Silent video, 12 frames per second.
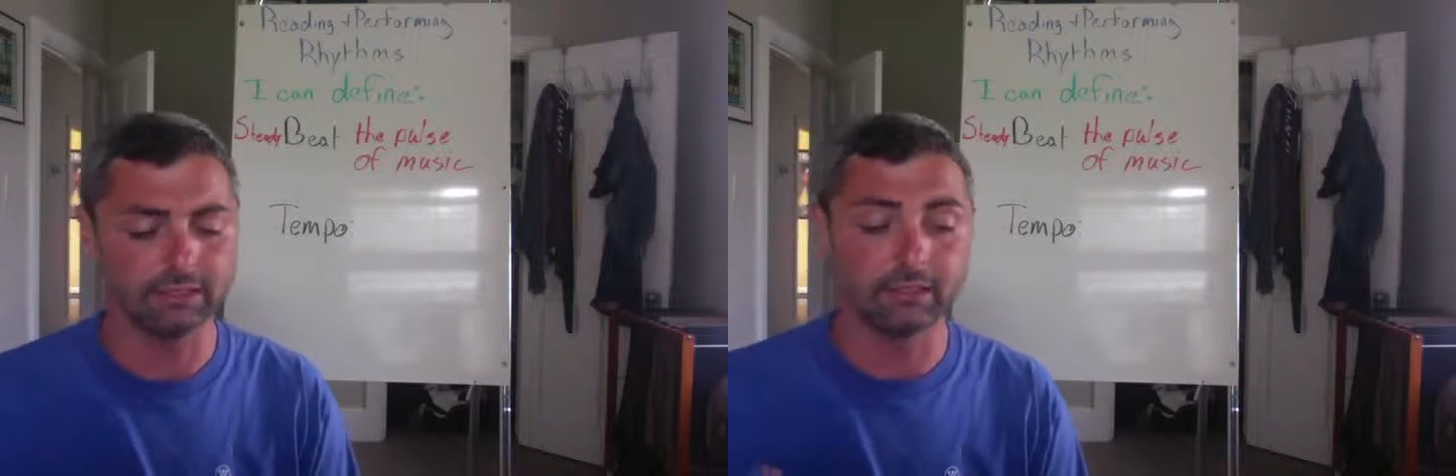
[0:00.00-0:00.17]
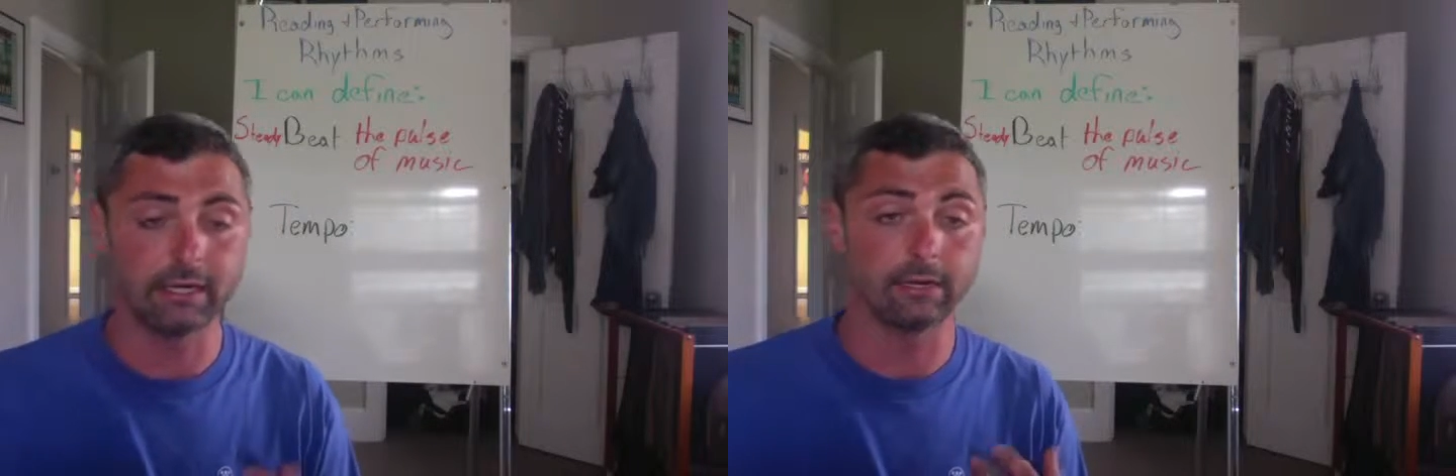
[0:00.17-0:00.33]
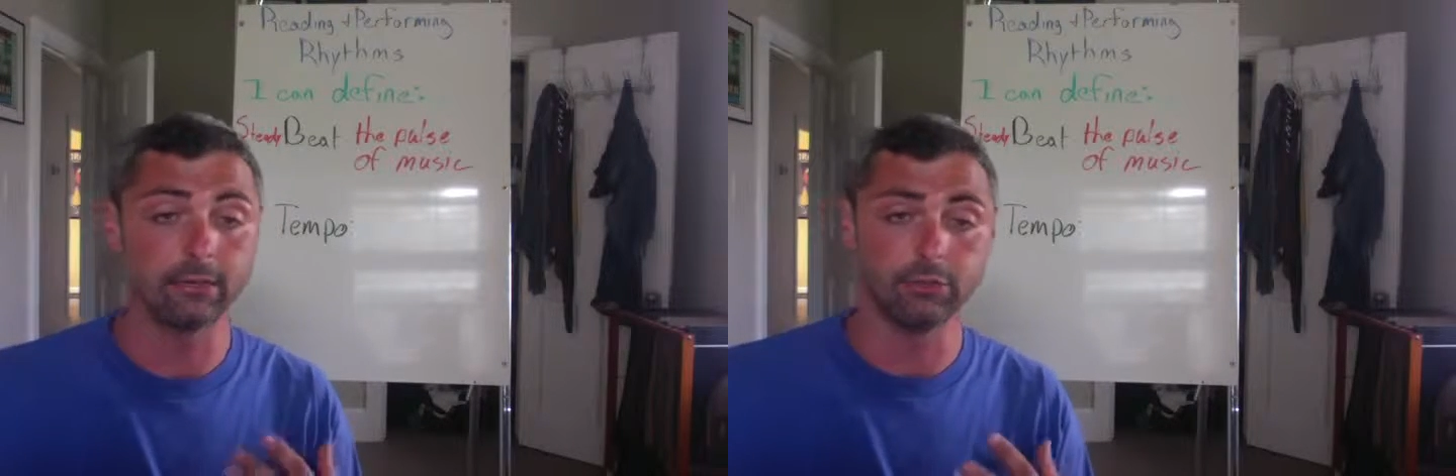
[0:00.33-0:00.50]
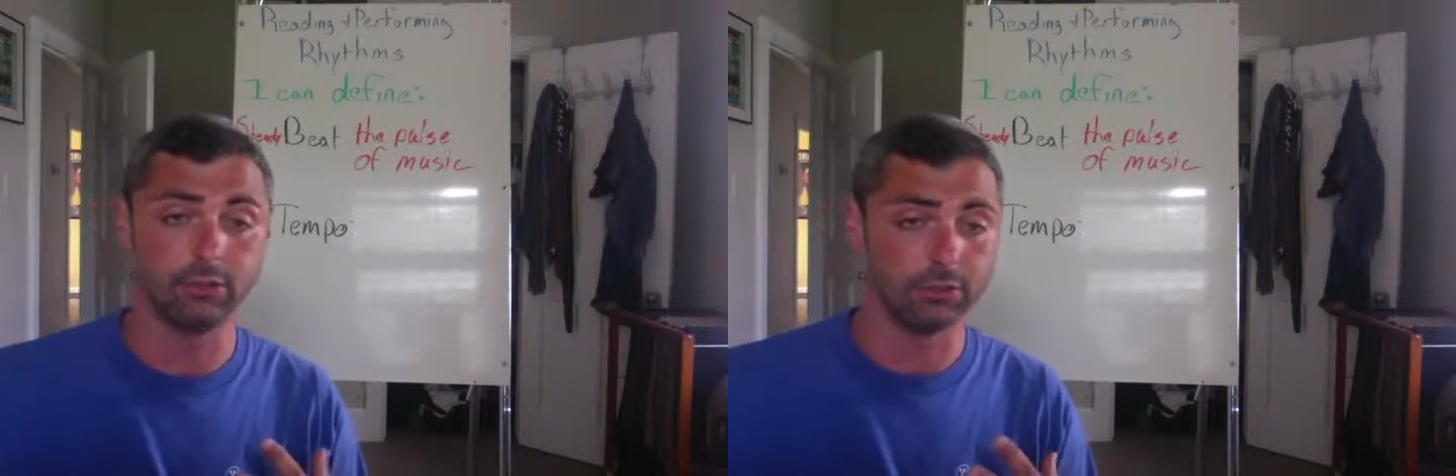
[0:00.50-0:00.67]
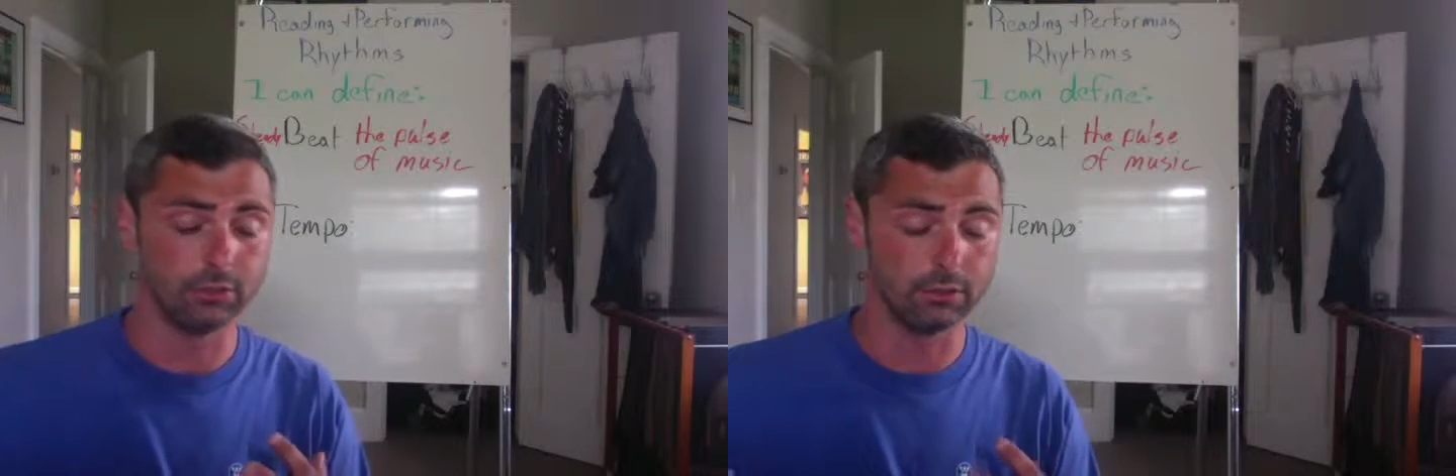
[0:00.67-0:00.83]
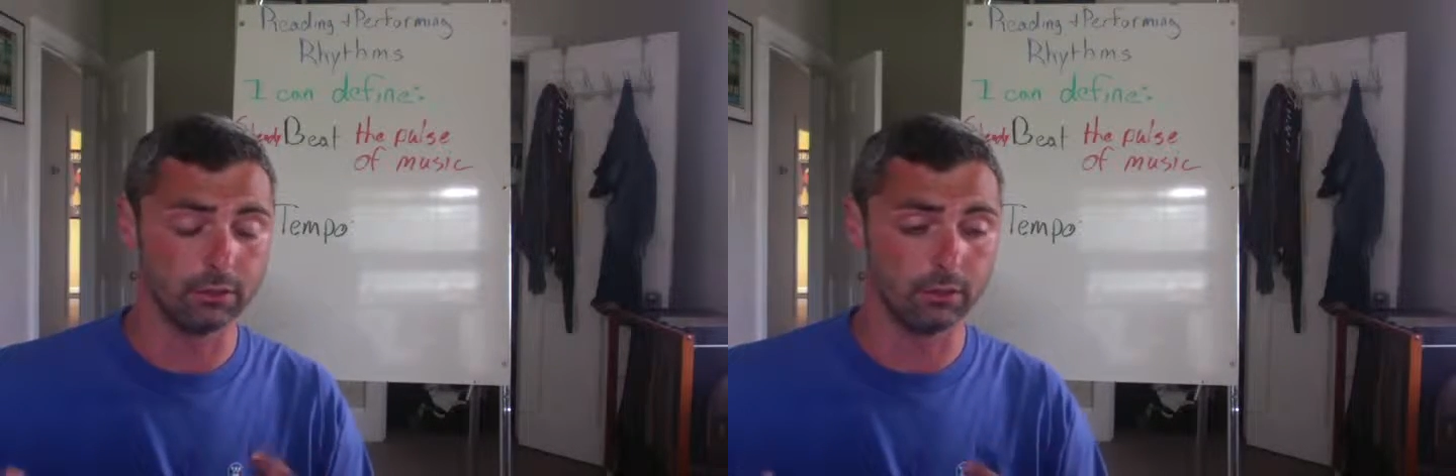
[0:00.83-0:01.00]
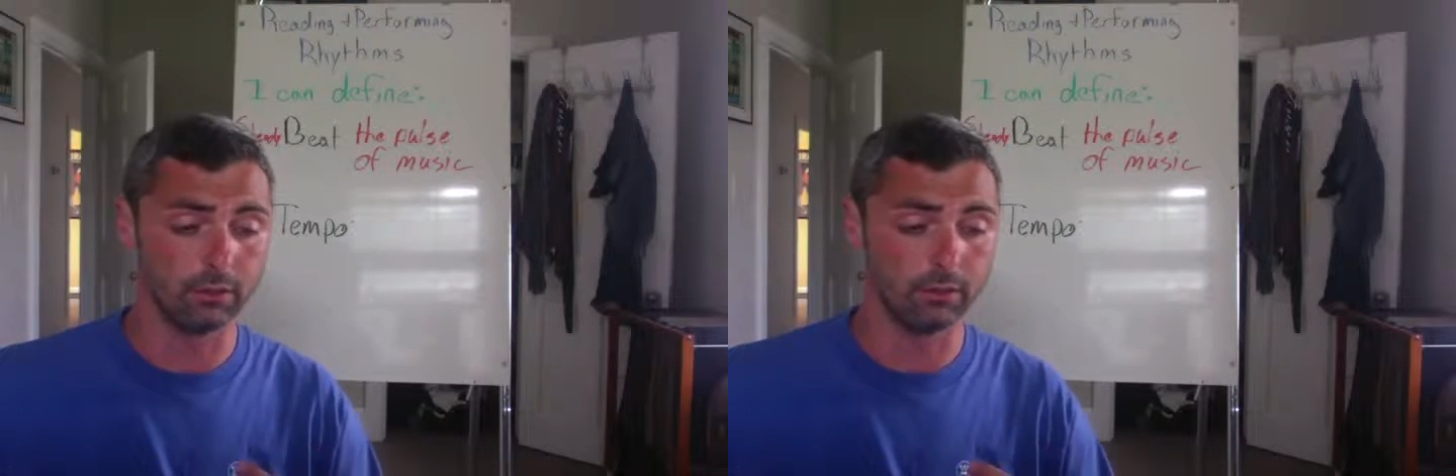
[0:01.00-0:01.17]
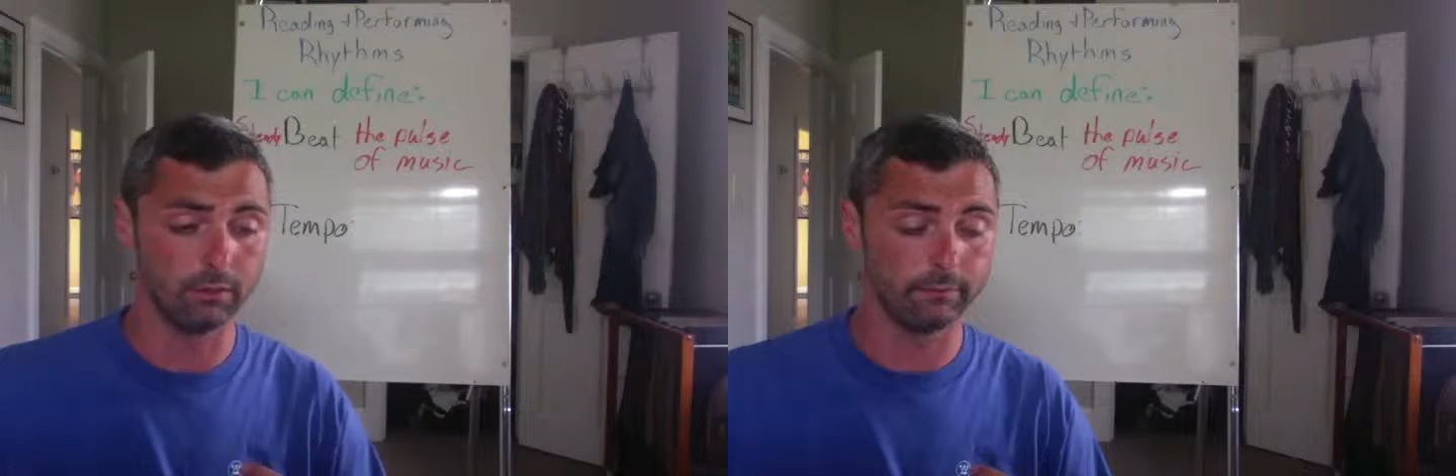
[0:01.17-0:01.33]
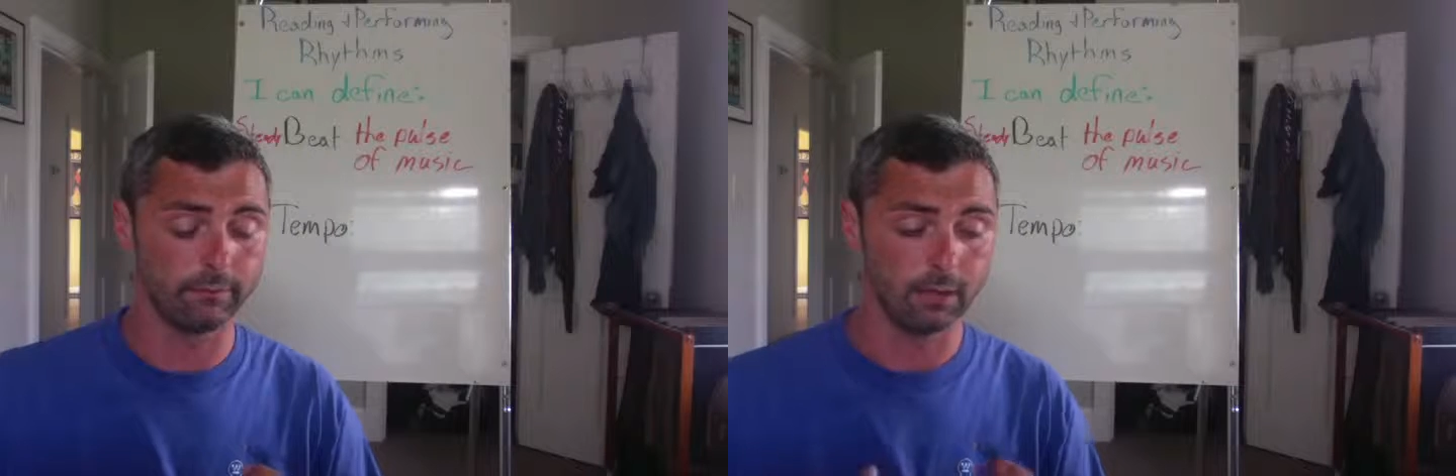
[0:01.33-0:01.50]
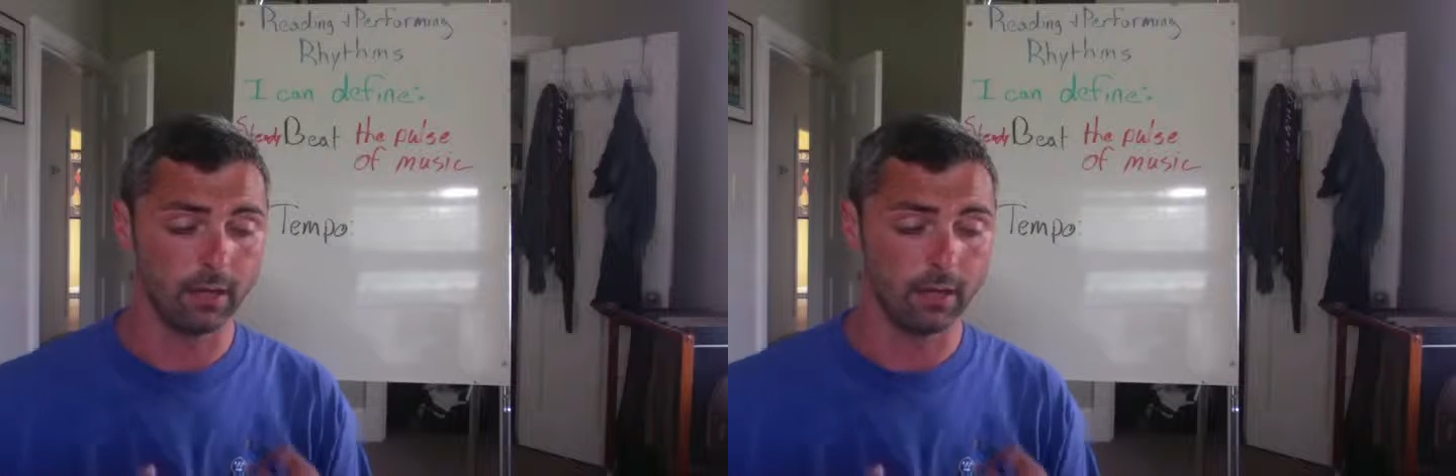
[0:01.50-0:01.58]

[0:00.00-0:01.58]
analogy of